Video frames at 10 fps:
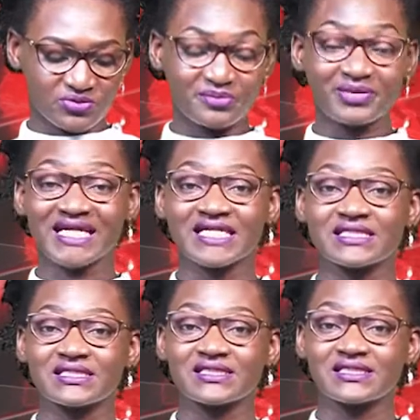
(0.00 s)

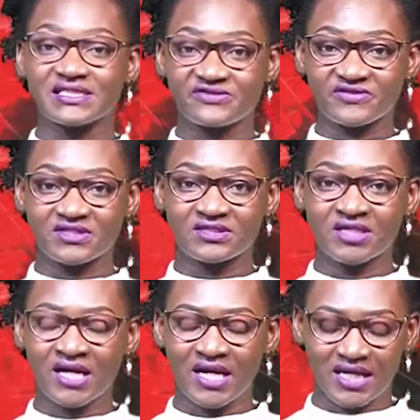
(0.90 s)
replaced Stephen
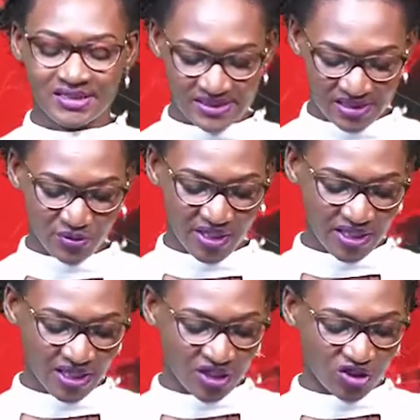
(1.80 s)
Asimwe.